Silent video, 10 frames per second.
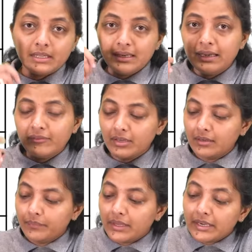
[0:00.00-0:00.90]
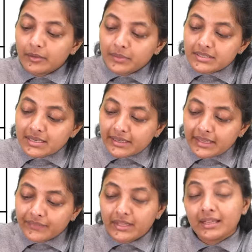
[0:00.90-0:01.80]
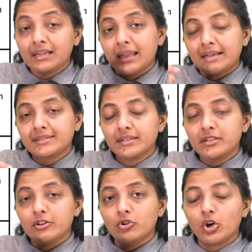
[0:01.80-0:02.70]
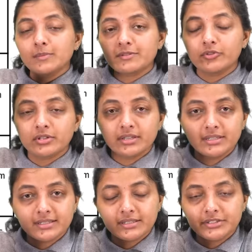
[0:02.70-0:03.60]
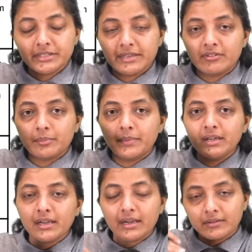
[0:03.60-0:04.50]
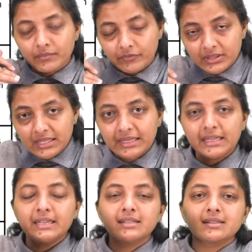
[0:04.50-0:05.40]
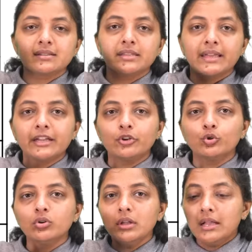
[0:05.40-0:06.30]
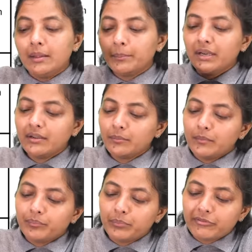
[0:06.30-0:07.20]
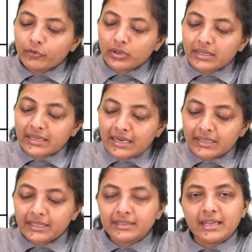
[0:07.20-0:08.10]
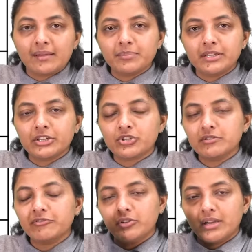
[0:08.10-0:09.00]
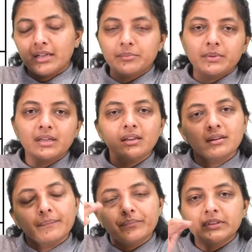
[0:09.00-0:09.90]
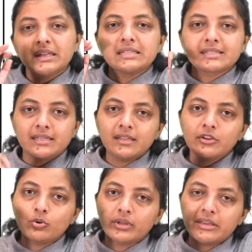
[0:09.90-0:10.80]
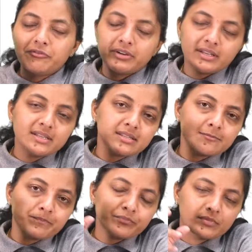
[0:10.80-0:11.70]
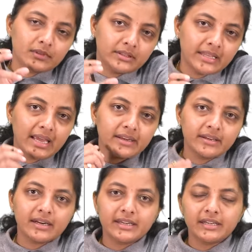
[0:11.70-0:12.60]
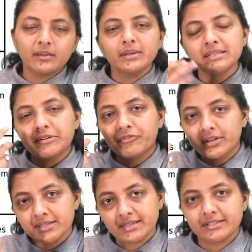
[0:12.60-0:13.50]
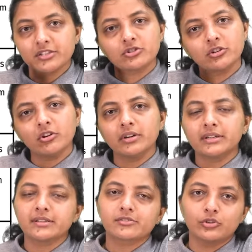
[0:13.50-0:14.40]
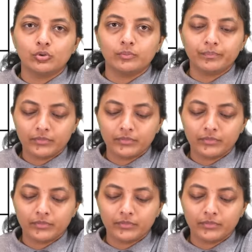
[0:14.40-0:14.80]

level. It means again they are laxing the norms for the research and development. With the ease they can do, but before granting the application for I P R, they'll see ki, okay, if it is there in our database, if it is existing or it is new.